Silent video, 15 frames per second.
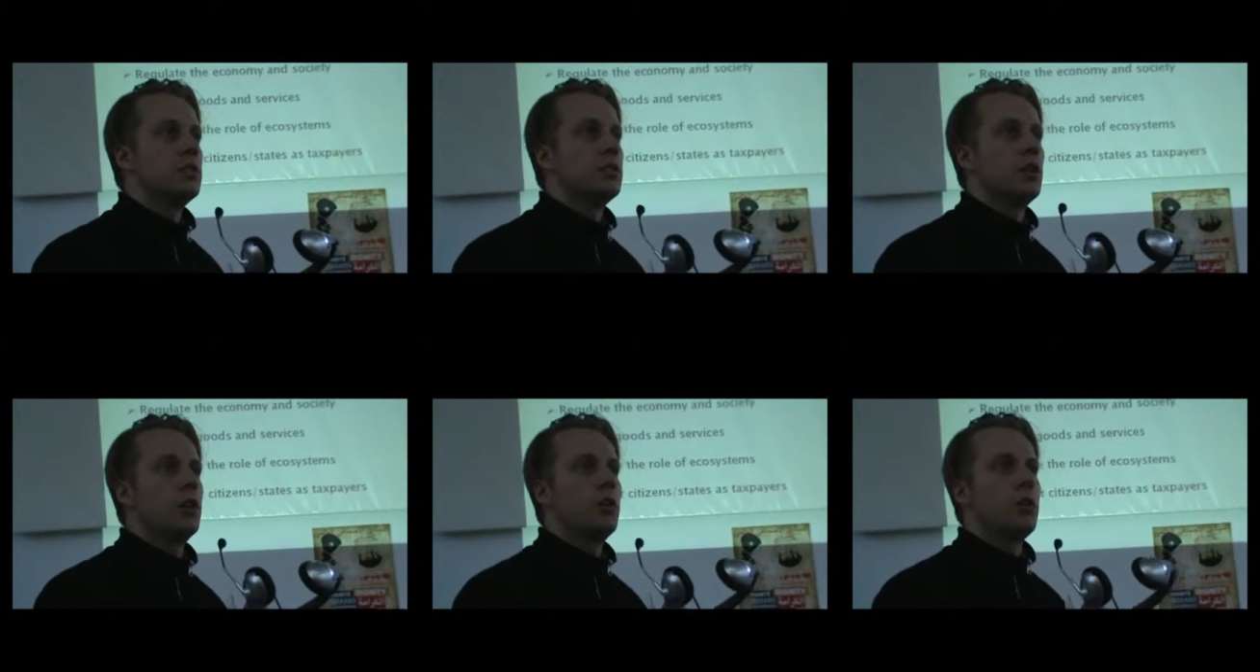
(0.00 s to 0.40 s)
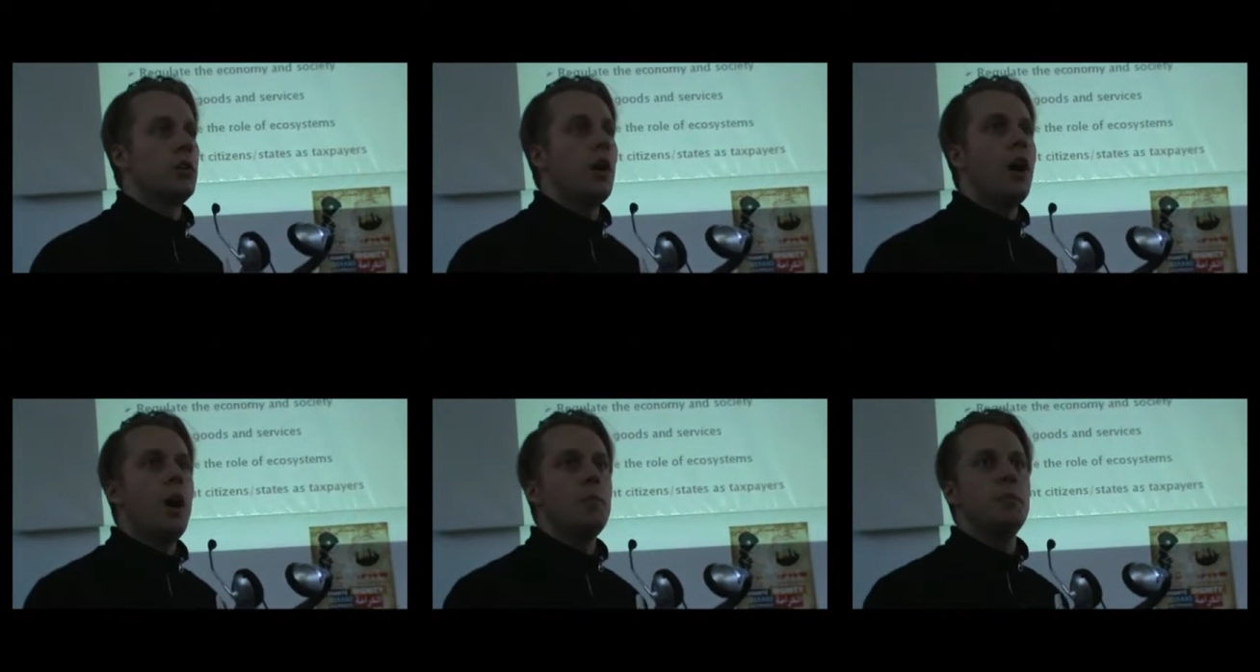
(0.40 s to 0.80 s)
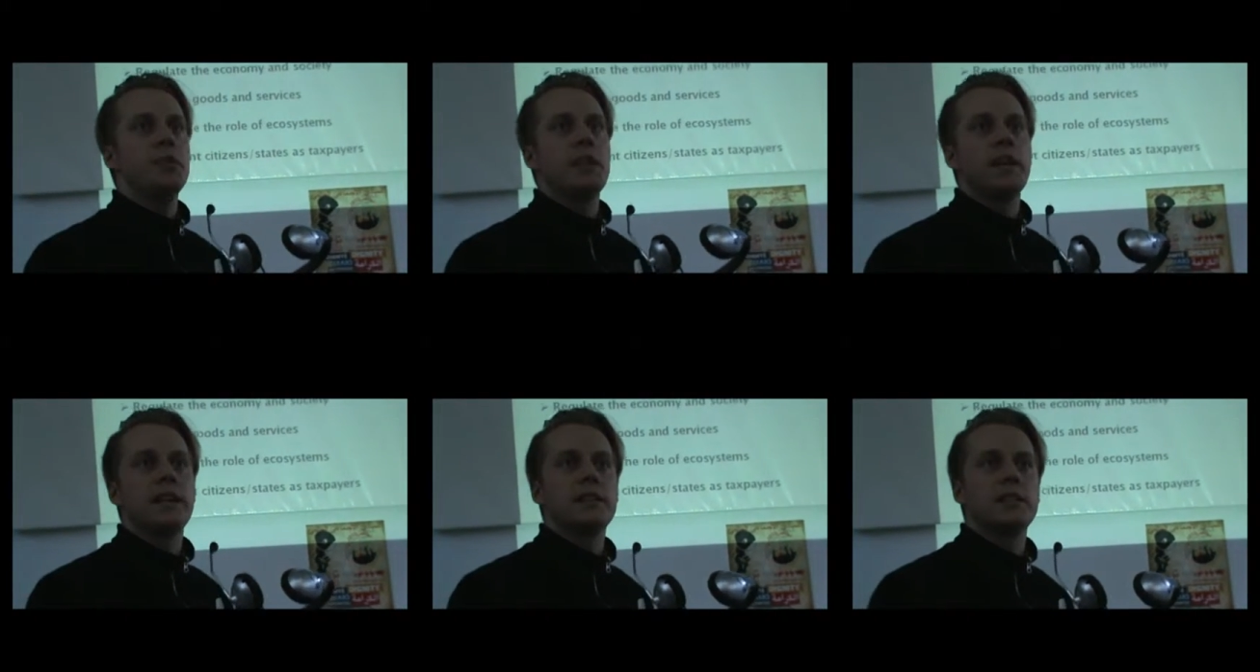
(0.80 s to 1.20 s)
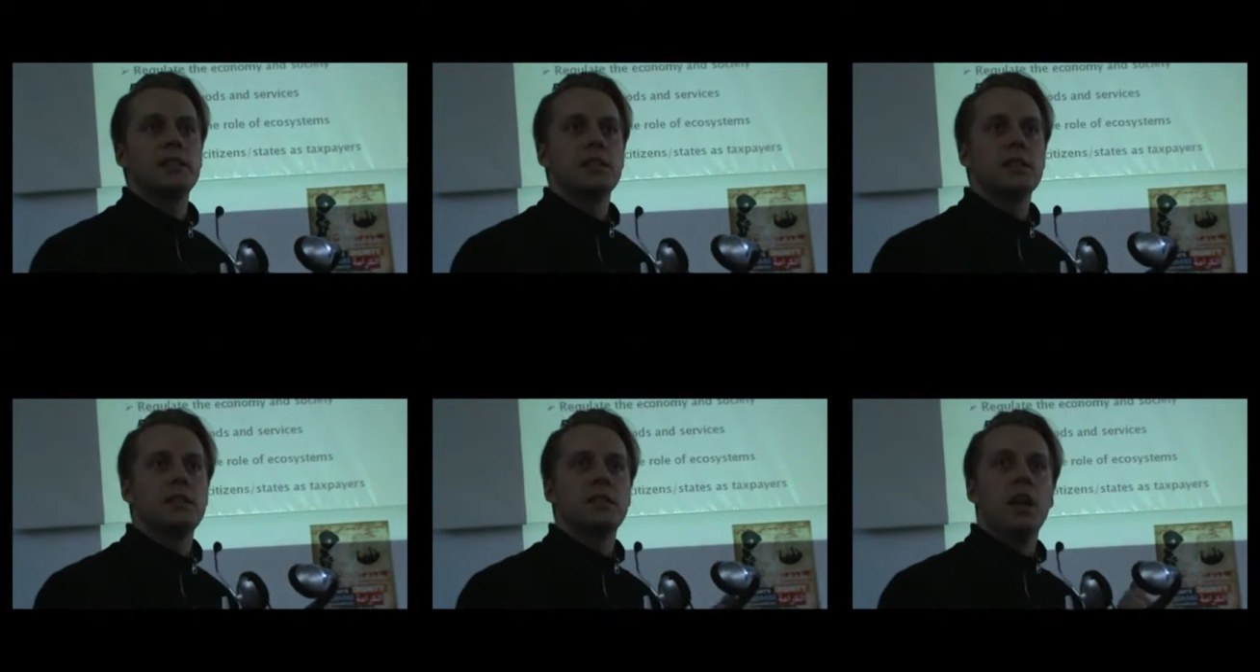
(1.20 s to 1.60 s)
So carbon
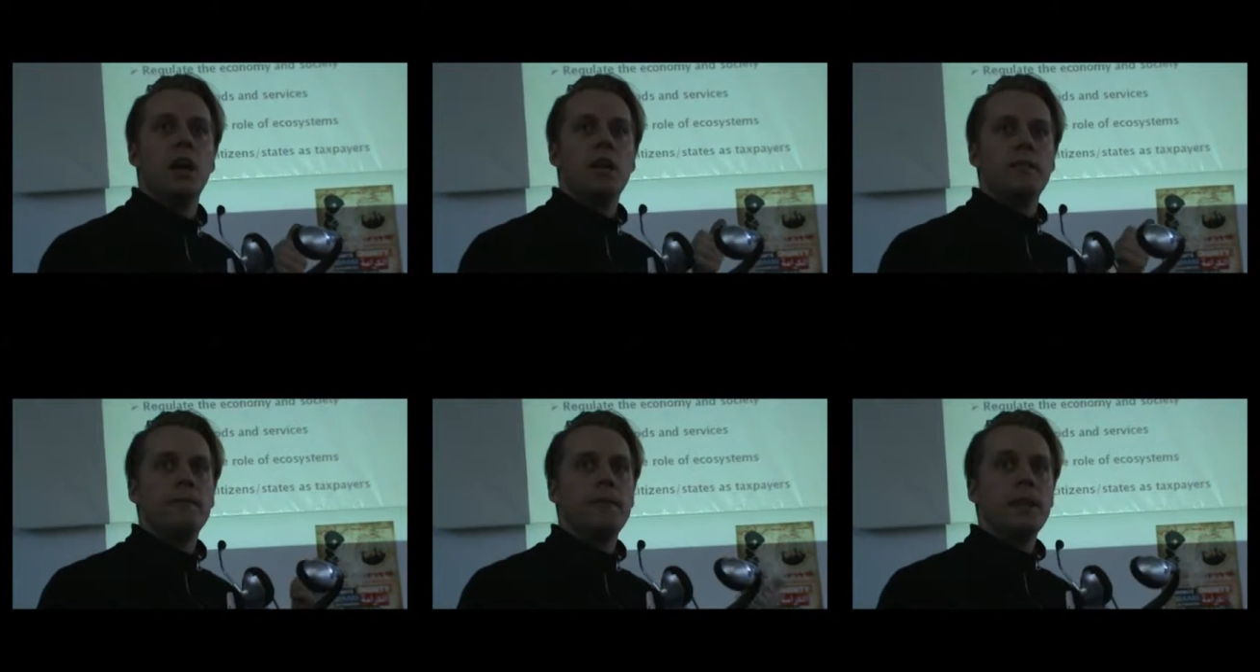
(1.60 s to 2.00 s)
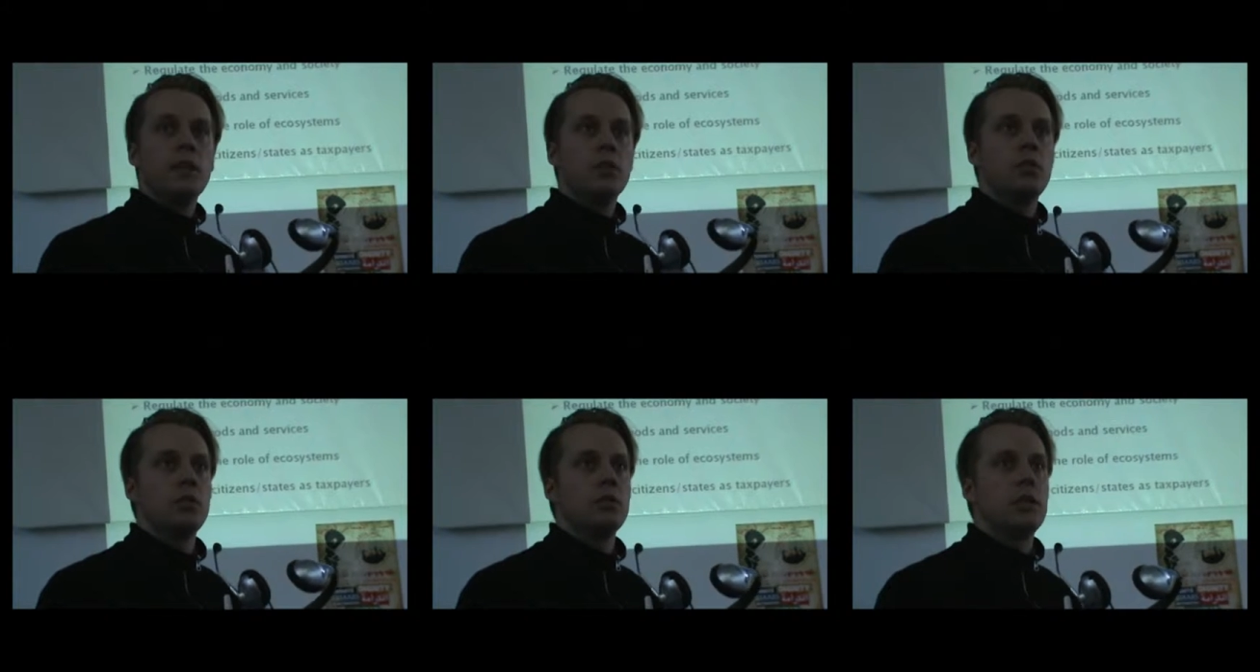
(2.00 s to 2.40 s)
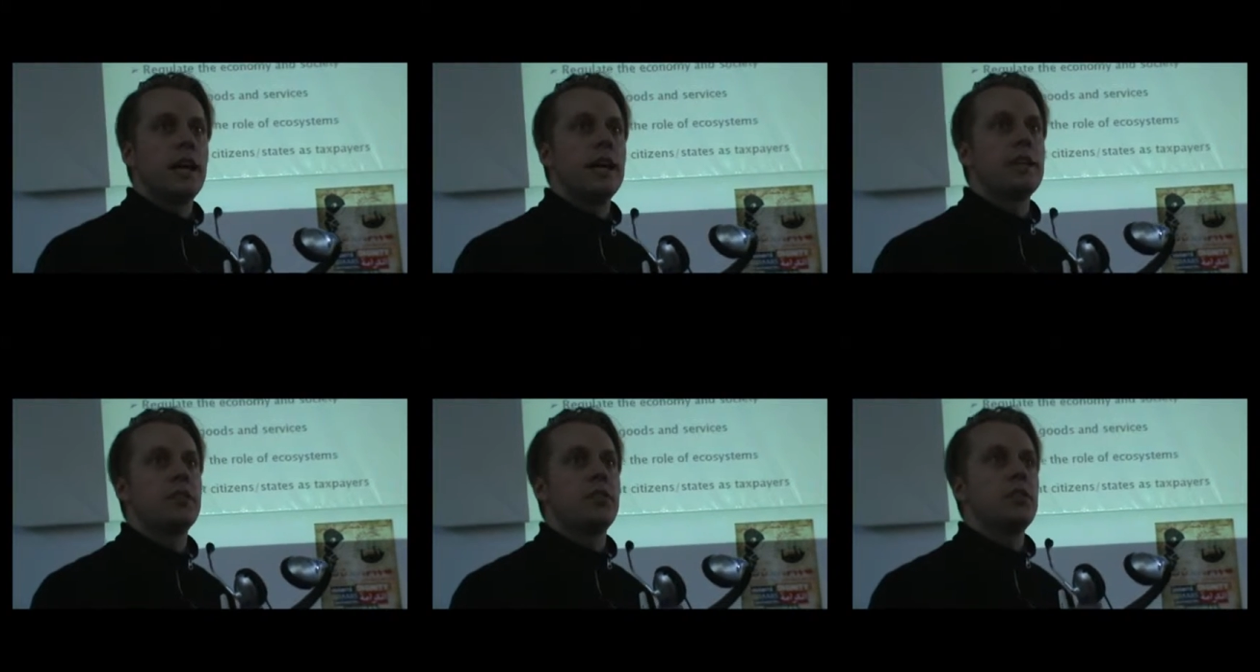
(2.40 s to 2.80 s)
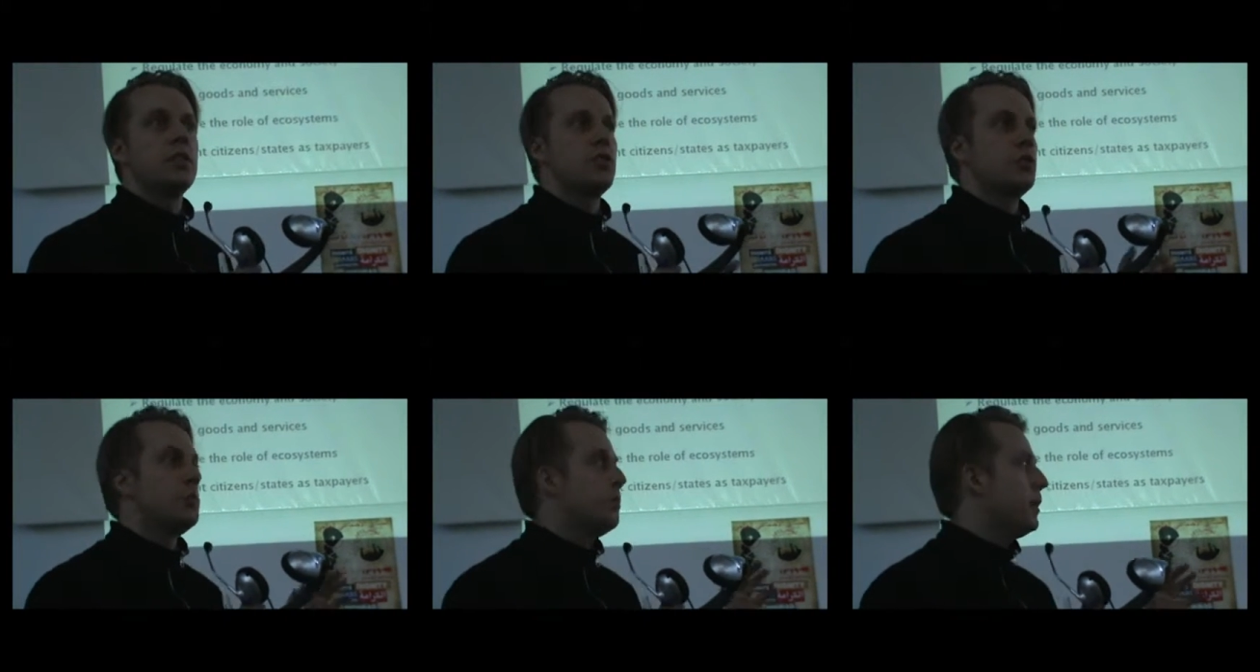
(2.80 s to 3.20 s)
taxes, vehicle taxes
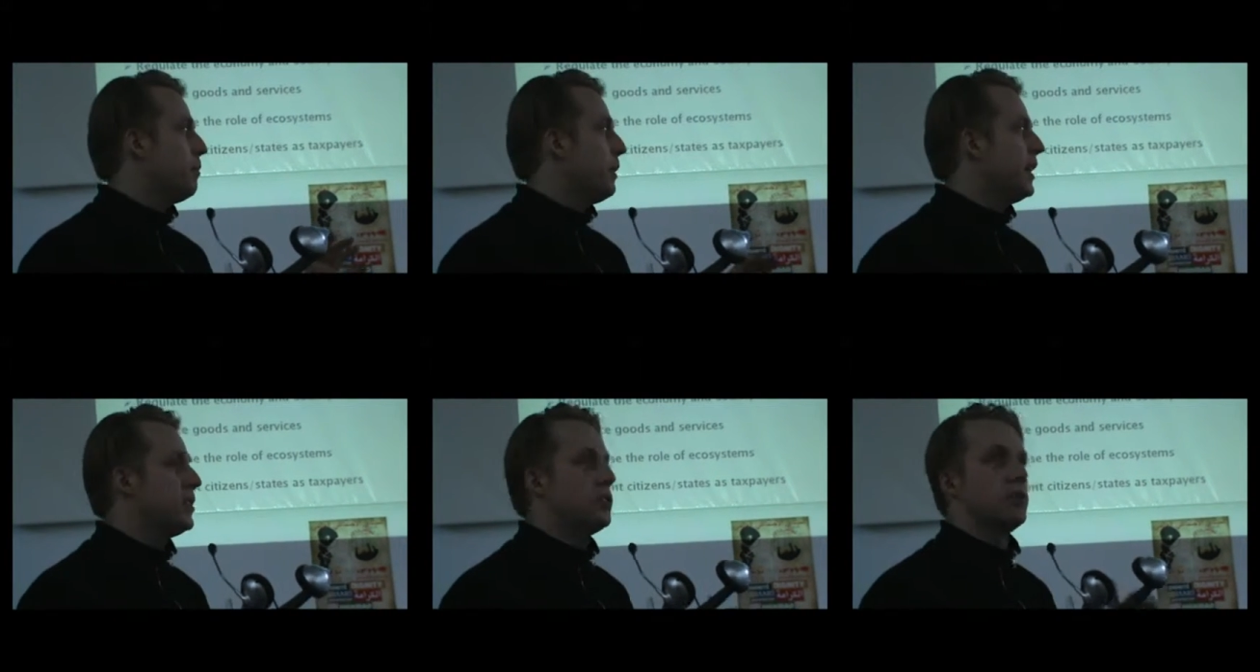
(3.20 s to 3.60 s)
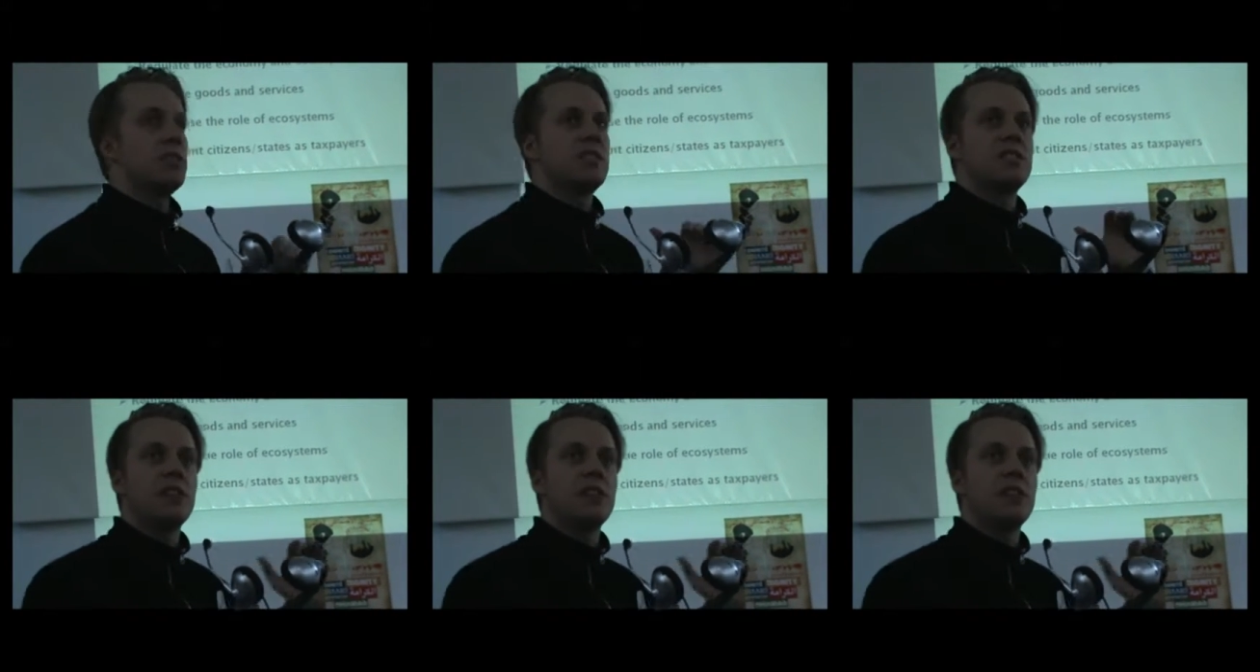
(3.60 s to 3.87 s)
should be based on the